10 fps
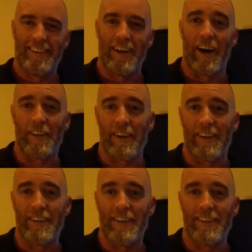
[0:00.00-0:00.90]
Hi there,
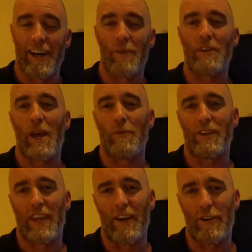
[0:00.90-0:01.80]
I'm Cameron
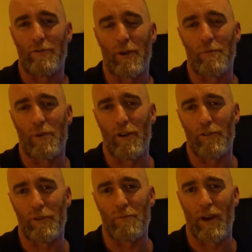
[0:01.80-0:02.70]
Carey from
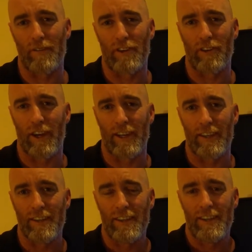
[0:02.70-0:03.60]
Profit Private Training.
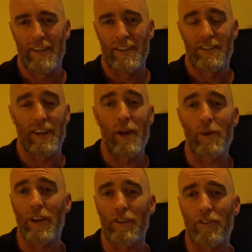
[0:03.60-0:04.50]
Today we're
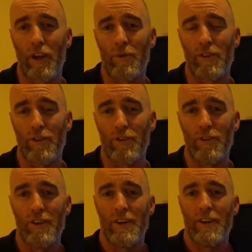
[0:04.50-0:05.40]
going to share with
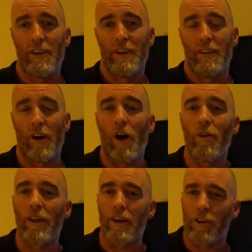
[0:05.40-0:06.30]
you the
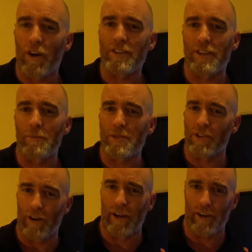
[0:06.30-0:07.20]
whole concept
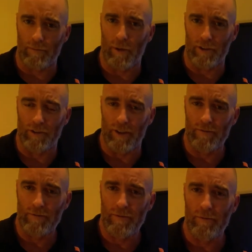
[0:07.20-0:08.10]
surrounding posture.
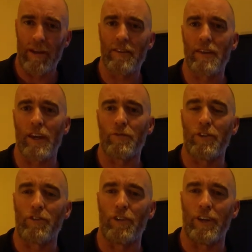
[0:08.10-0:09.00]
Many thanks for
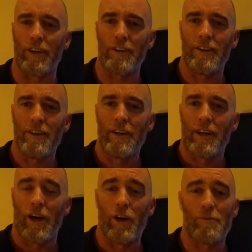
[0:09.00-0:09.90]
tuning in.
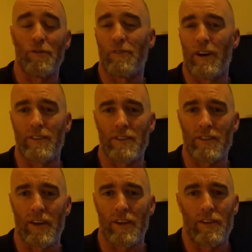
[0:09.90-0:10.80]
I hope you find this
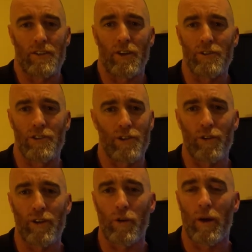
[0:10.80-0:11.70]
whole
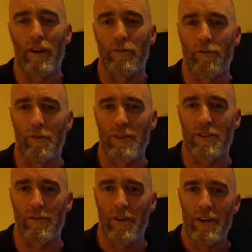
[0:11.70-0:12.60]
tutorial quite
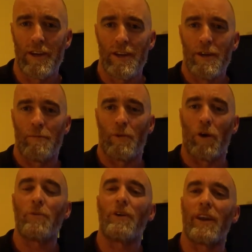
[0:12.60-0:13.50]
informative. But
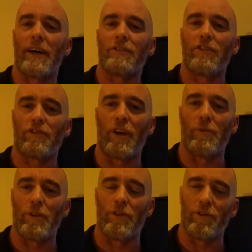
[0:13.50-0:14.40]
what we'd like to share
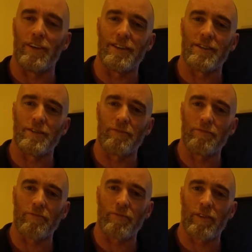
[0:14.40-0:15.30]
with you is
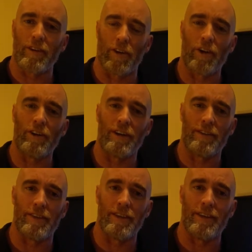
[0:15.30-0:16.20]
not only
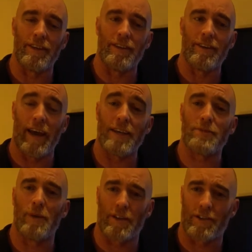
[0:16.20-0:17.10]
the
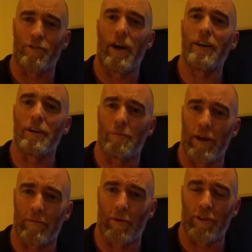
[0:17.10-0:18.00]
aspects surrounding
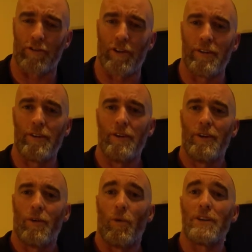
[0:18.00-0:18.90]
bad posture.
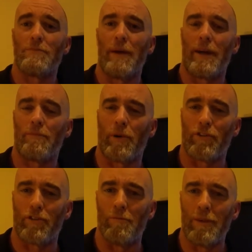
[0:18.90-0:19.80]
What does bad
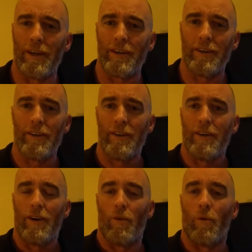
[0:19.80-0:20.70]
posture mean?
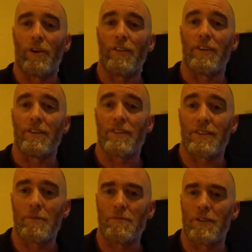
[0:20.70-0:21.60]
What are the
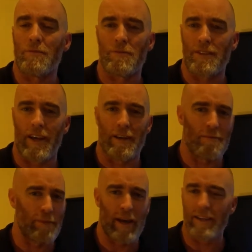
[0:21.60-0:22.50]
symptoms and
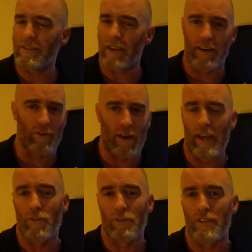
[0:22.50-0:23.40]
pains and
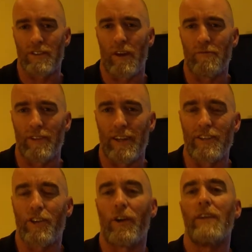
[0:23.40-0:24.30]
or discomfort that is
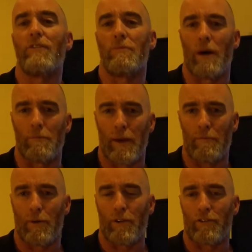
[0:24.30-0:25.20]
created by bad
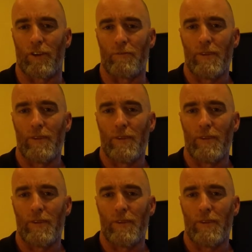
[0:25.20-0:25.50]
posture?